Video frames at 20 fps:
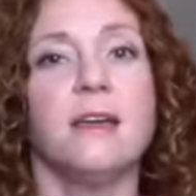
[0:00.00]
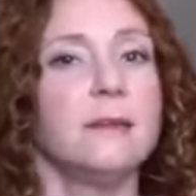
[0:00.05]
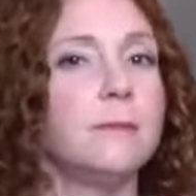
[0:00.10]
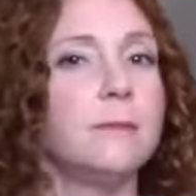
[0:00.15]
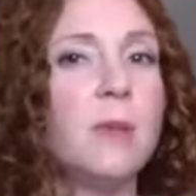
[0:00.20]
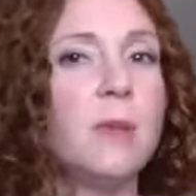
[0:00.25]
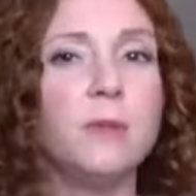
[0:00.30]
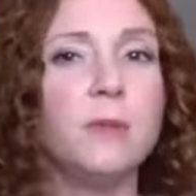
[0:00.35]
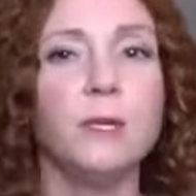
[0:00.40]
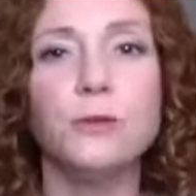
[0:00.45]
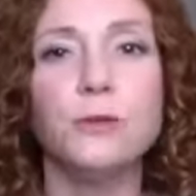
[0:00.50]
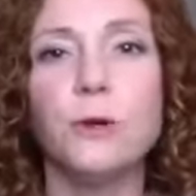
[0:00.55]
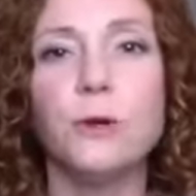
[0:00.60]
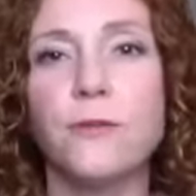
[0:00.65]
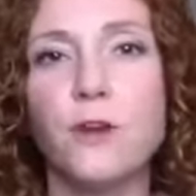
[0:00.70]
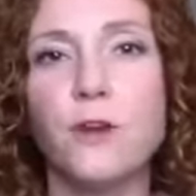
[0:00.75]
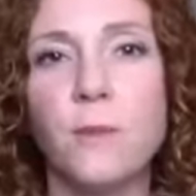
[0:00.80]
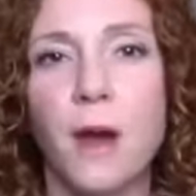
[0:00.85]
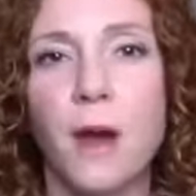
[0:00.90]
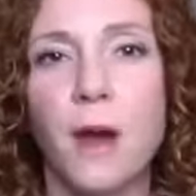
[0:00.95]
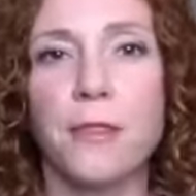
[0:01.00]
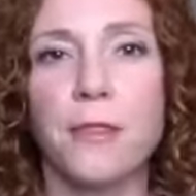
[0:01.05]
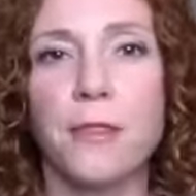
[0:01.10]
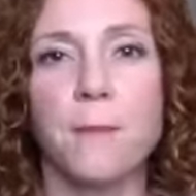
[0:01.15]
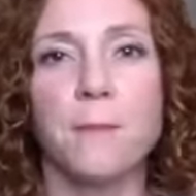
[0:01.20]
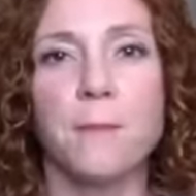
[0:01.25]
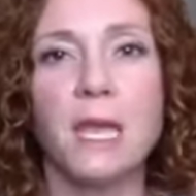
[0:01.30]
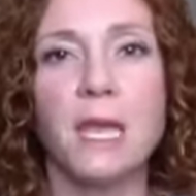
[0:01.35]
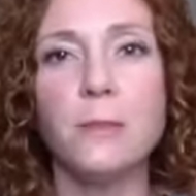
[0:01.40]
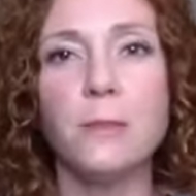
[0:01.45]
Maybe you do it for a month.
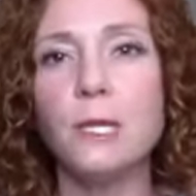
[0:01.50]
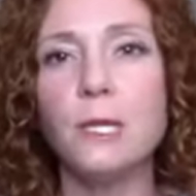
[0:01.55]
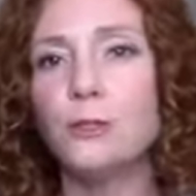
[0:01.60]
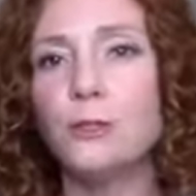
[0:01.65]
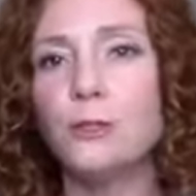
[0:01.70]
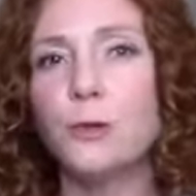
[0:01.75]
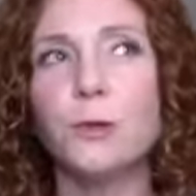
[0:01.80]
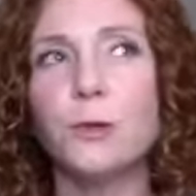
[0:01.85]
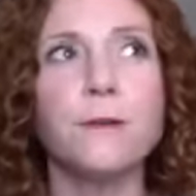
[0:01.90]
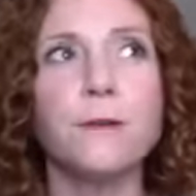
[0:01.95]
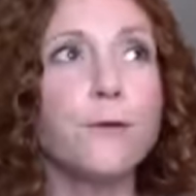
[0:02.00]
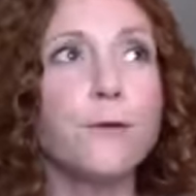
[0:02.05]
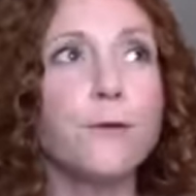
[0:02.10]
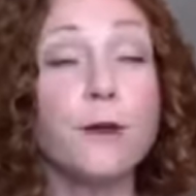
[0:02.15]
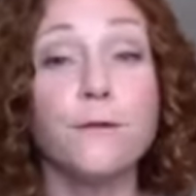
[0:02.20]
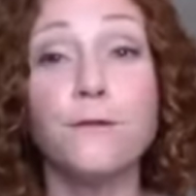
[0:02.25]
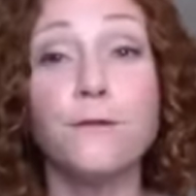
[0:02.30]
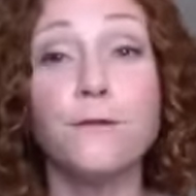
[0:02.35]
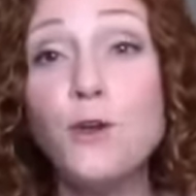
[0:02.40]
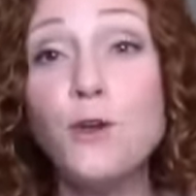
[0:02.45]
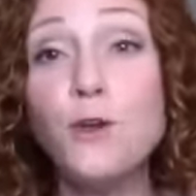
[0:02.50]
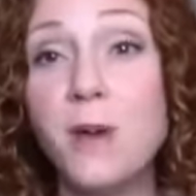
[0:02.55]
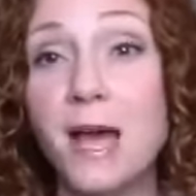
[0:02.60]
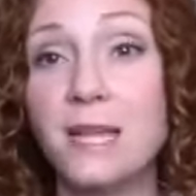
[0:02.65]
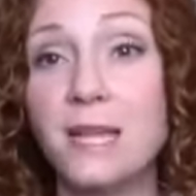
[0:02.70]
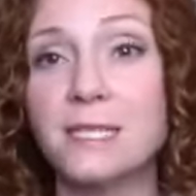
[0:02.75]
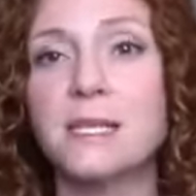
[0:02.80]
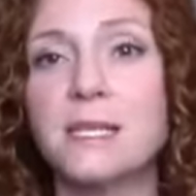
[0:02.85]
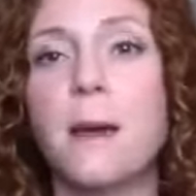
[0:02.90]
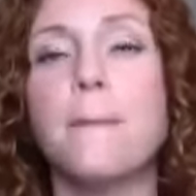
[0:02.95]
Maybe you do it for a few
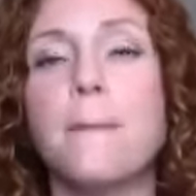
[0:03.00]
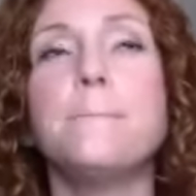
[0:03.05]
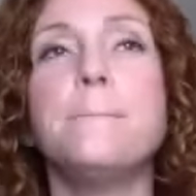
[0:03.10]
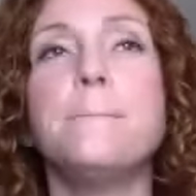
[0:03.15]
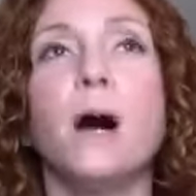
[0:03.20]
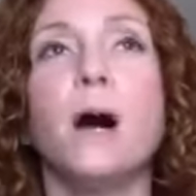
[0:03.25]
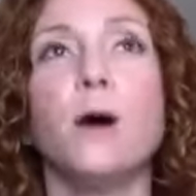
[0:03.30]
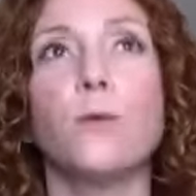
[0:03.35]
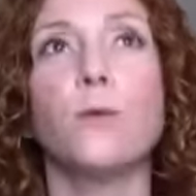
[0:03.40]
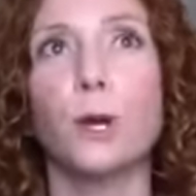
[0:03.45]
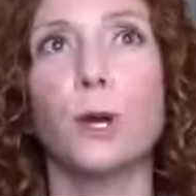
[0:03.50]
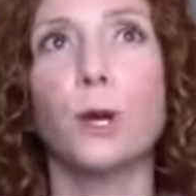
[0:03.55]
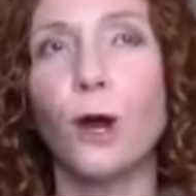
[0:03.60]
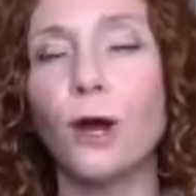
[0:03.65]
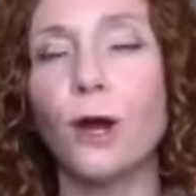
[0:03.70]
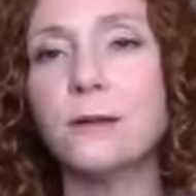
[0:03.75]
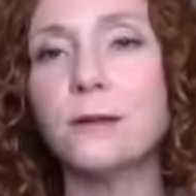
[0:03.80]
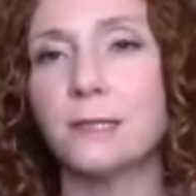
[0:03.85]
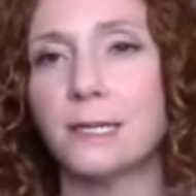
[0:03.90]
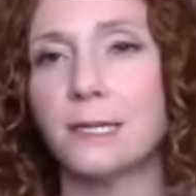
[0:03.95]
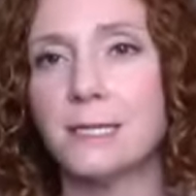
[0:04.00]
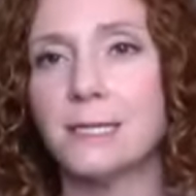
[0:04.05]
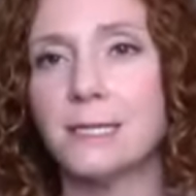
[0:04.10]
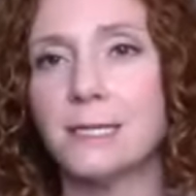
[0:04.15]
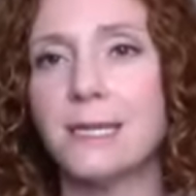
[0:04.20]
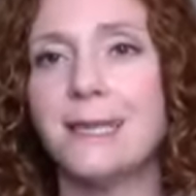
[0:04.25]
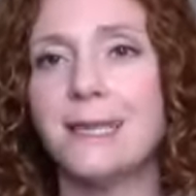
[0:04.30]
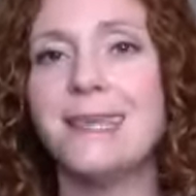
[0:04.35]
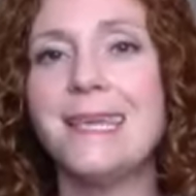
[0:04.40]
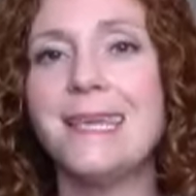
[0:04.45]
months. But regardless,
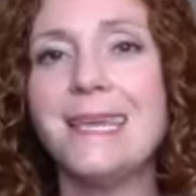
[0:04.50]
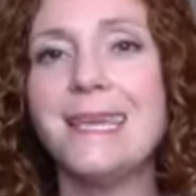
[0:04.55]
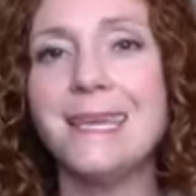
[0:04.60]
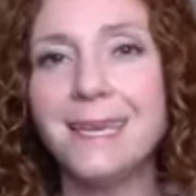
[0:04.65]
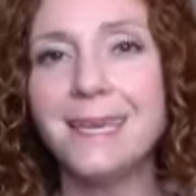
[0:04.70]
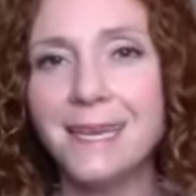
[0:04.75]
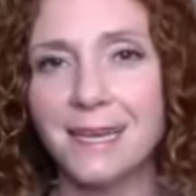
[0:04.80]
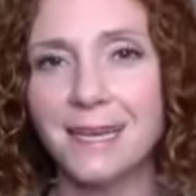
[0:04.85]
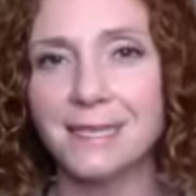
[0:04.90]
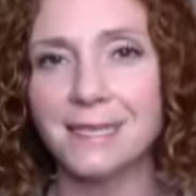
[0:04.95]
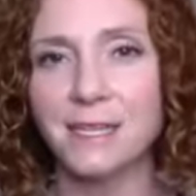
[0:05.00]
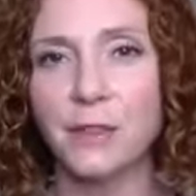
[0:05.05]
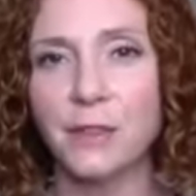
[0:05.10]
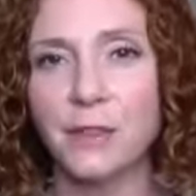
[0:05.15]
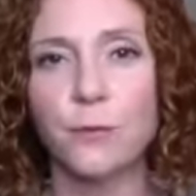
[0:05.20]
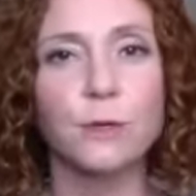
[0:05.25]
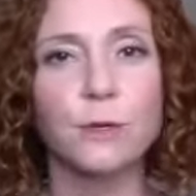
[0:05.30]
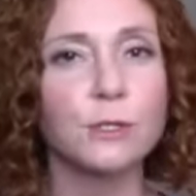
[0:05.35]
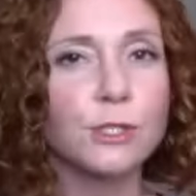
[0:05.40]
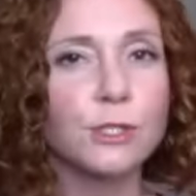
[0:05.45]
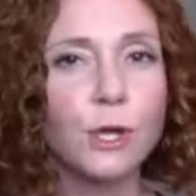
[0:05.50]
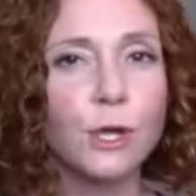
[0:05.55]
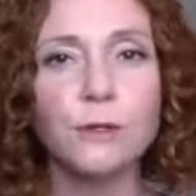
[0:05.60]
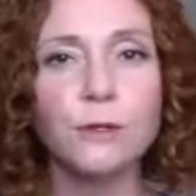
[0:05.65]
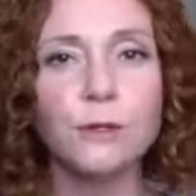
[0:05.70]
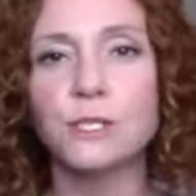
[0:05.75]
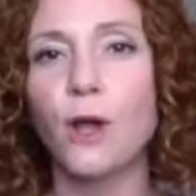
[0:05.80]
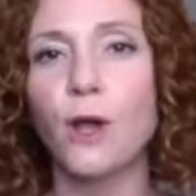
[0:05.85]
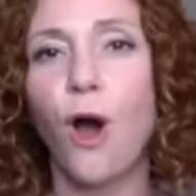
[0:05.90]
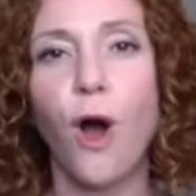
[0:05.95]
in the end, the
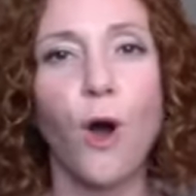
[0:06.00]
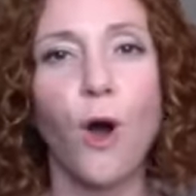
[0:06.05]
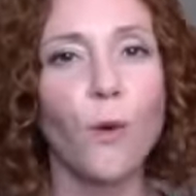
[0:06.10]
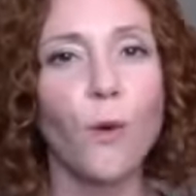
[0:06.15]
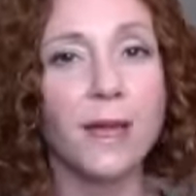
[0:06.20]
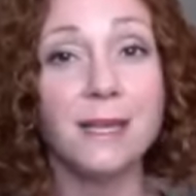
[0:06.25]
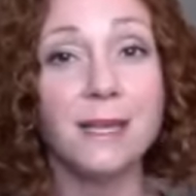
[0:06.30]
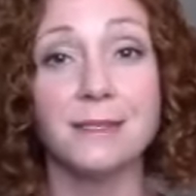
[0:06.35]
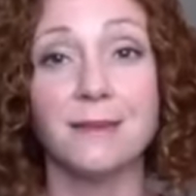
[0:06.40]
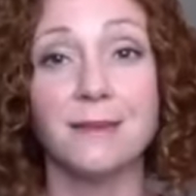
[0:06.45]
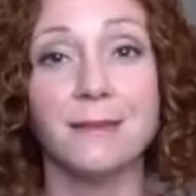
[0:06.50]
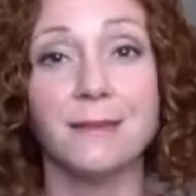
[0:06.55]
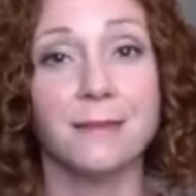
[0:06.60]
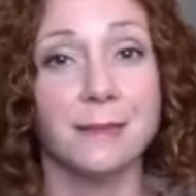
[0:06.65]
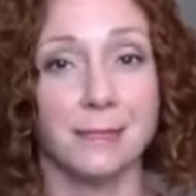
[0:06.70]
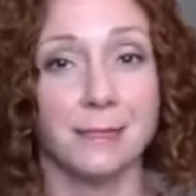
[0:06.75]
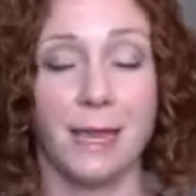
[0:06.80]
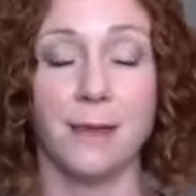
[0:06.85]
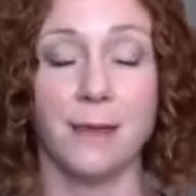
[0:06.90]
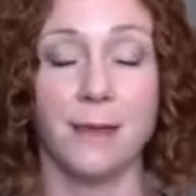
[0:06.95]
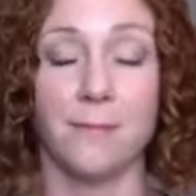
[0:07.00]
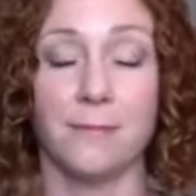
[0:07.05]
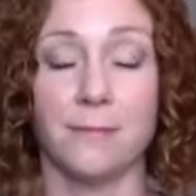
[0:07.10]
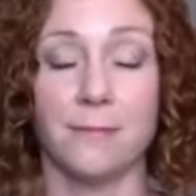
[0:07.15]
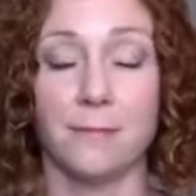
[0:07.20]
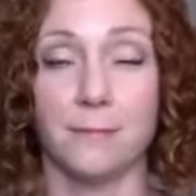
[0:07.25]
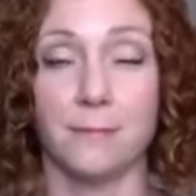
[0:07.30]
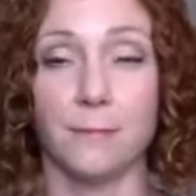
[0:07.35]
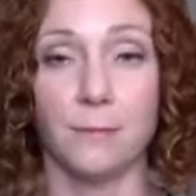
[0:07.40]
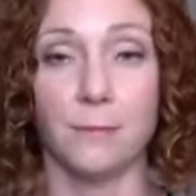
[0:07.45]
result's always the same.
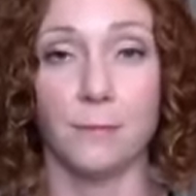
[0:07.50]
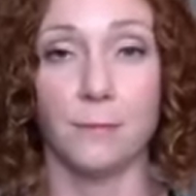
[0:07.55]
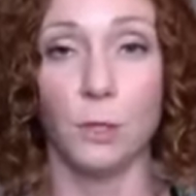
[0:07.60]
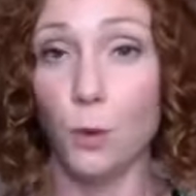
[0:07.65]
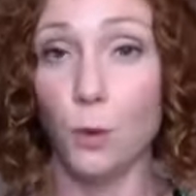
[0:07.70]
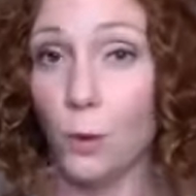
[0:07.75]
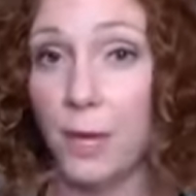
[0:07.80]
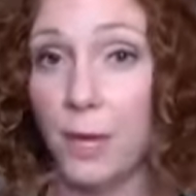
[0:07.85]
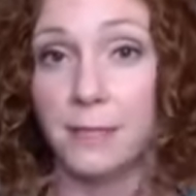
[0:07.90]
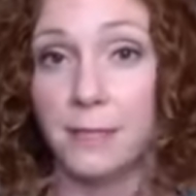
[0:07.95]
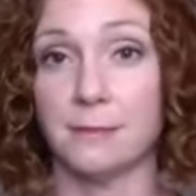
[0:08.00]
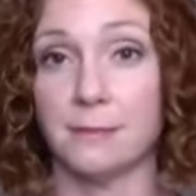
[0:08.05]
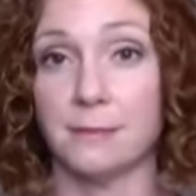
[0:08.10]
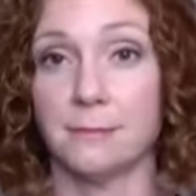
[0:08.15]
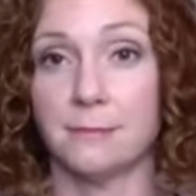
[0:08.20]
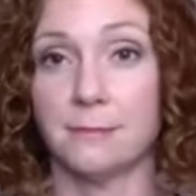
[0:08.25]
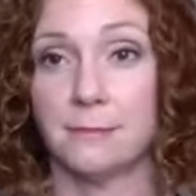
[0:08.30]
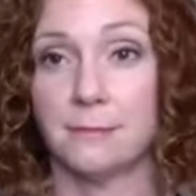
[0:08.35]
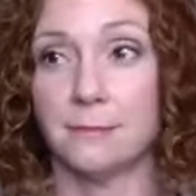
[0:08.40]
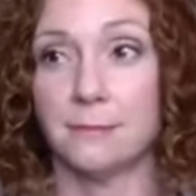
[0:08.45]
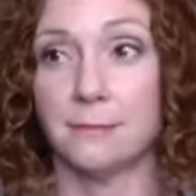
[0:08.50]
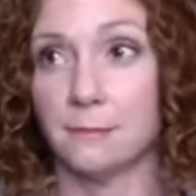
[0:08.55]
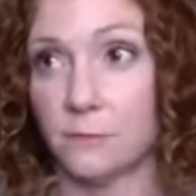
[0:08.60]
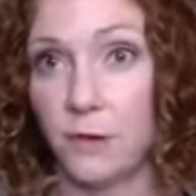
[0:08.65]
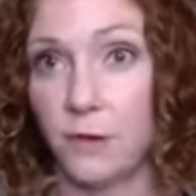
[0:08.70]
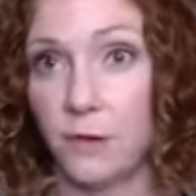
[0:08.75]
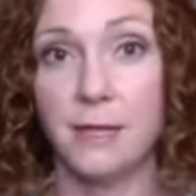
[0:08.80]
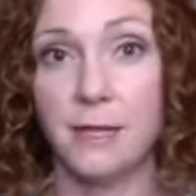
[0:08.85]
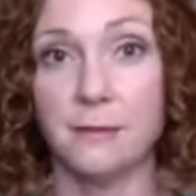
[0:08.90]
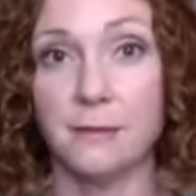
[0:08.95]
You quit,
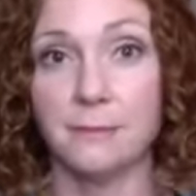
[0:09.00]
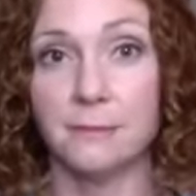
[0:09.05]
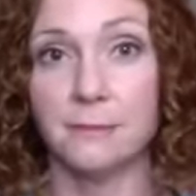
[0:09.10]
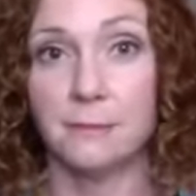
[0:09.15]
right?